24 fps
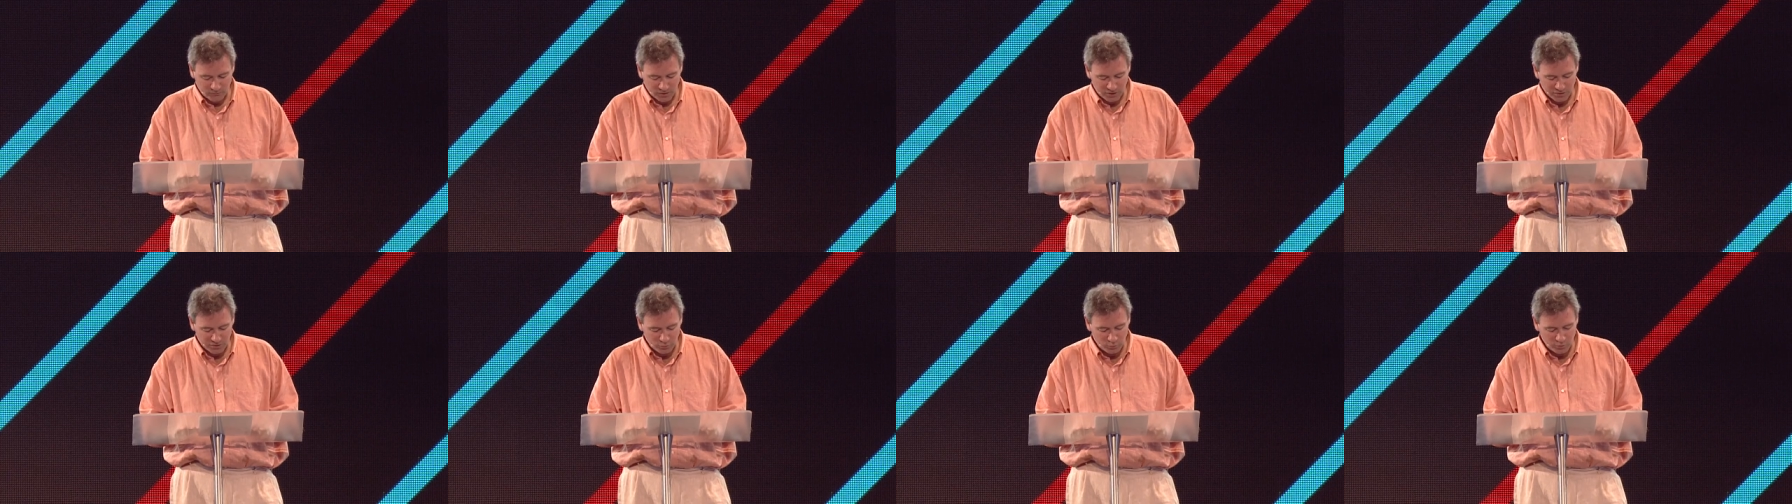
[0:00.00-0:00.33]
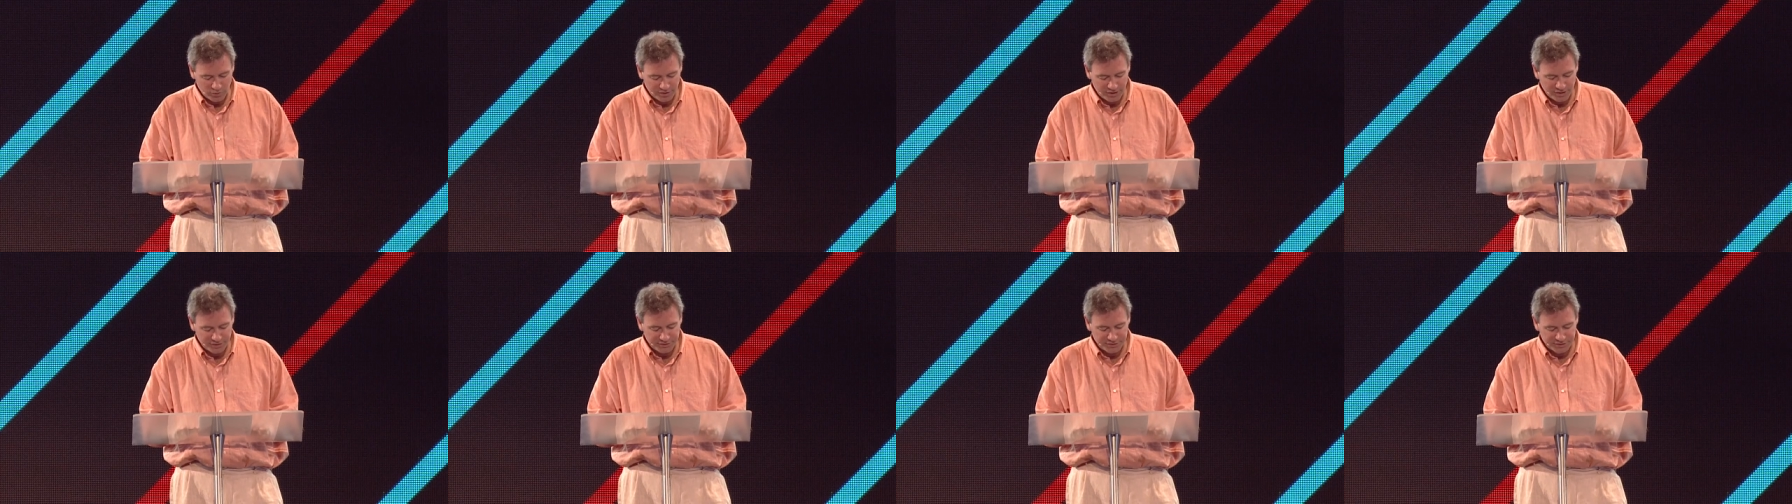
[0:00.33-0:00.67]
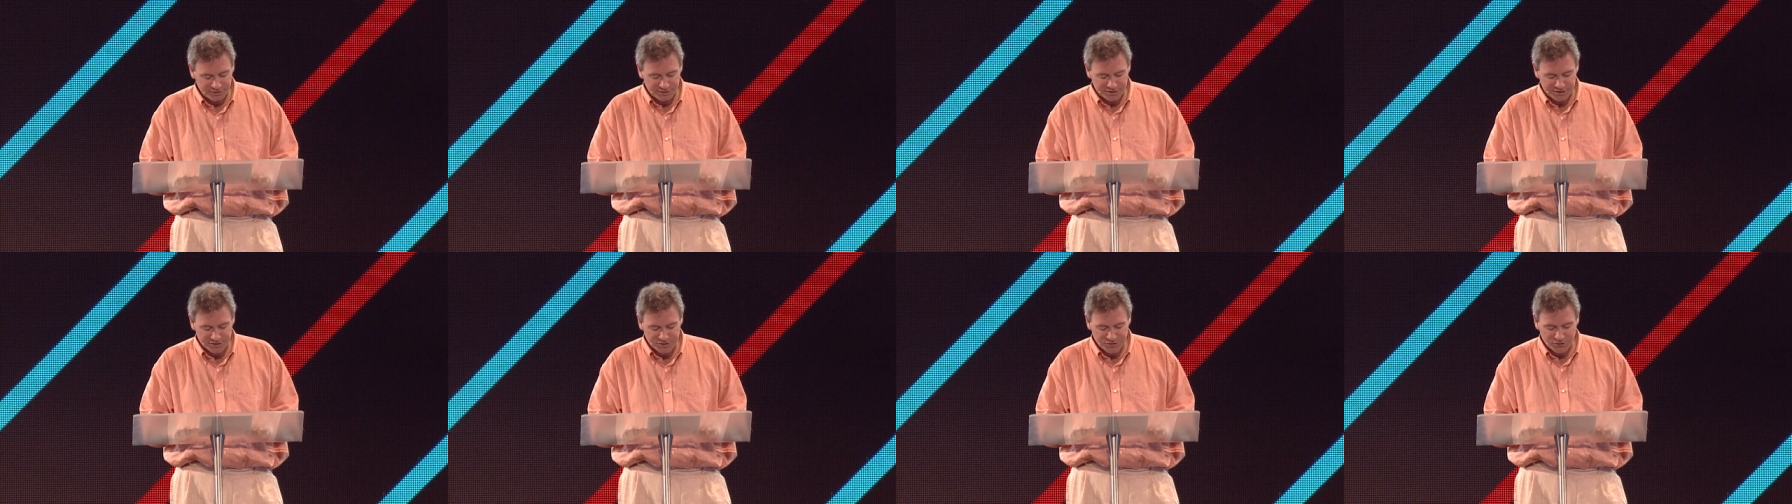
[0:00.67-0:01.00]
the word
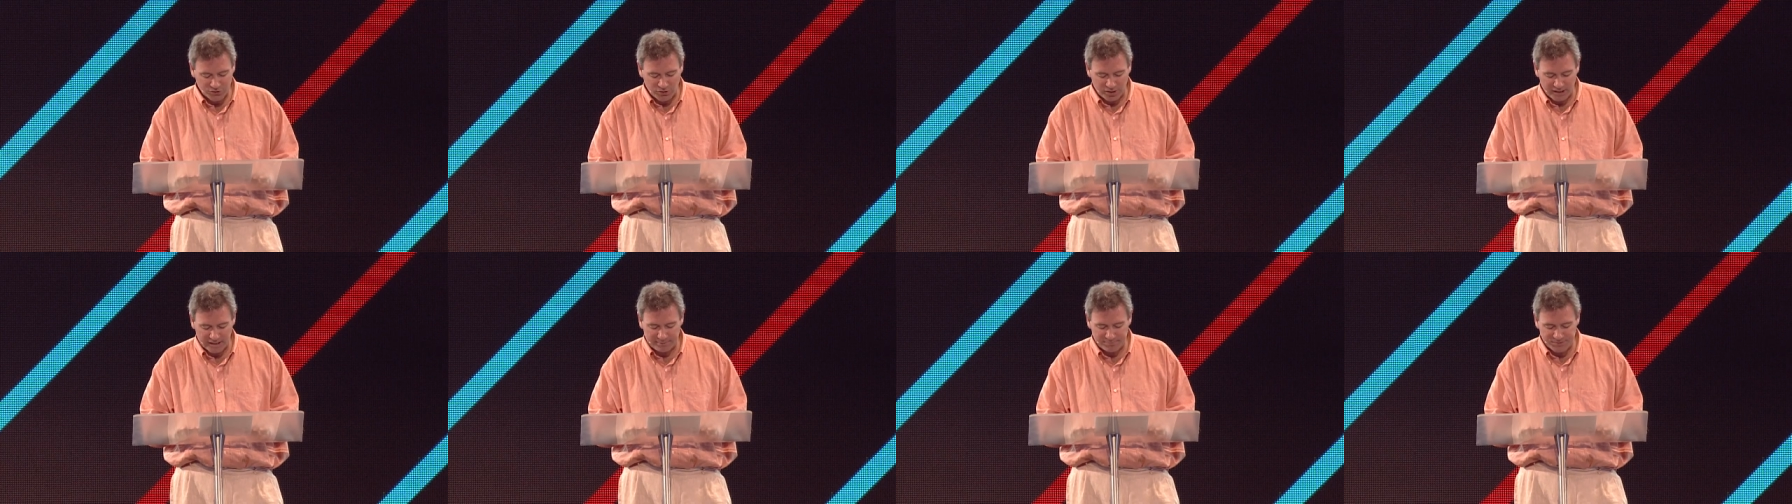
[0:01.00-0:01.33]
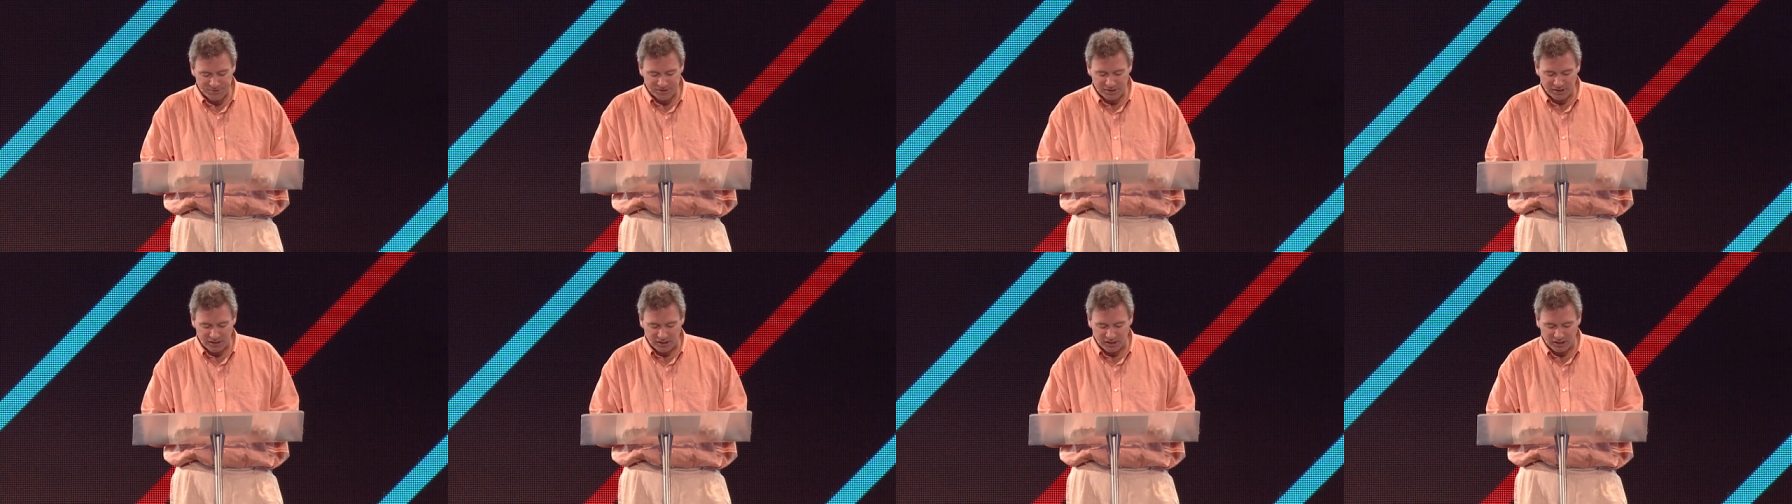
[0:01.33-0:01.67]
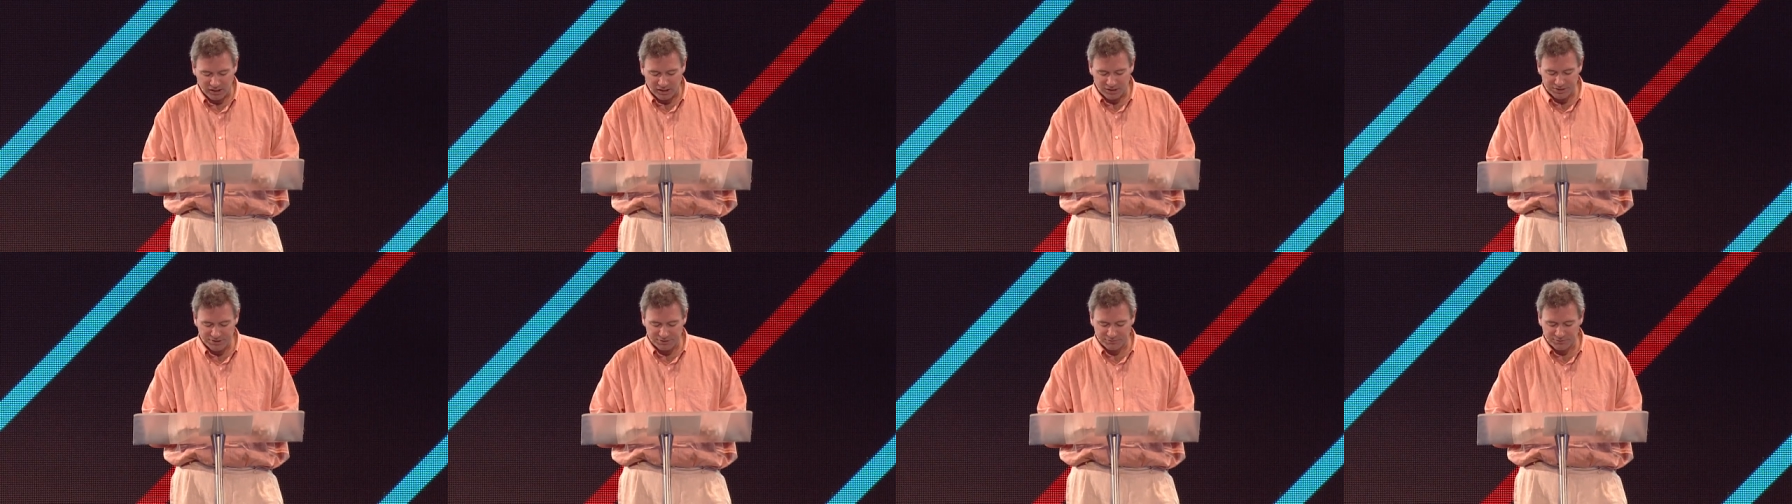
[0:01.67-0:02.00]
that describes the
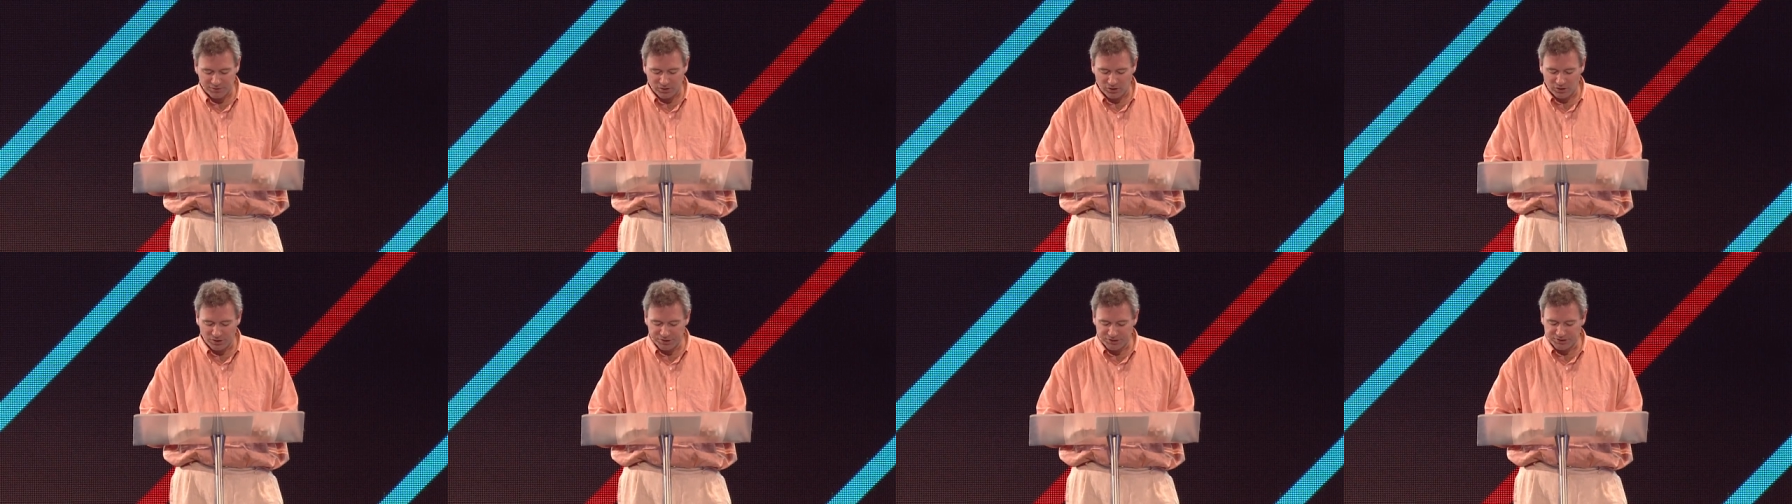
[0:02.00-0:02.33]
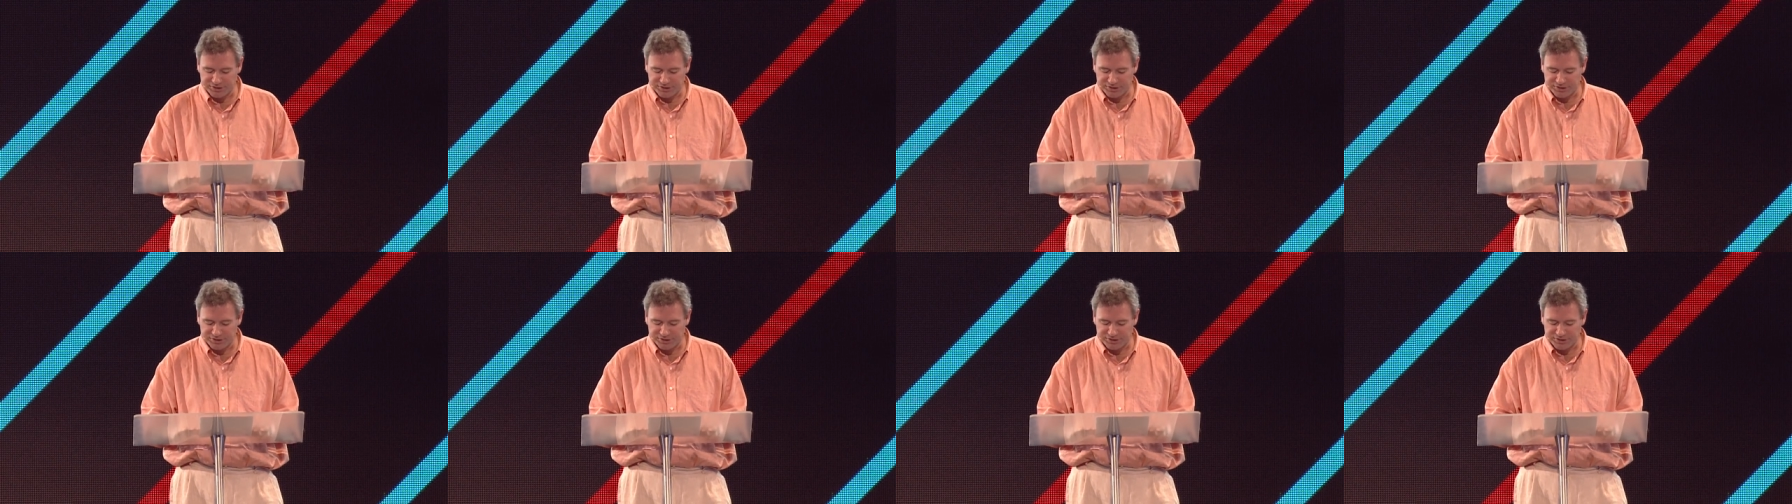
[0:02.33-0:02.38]
heart of God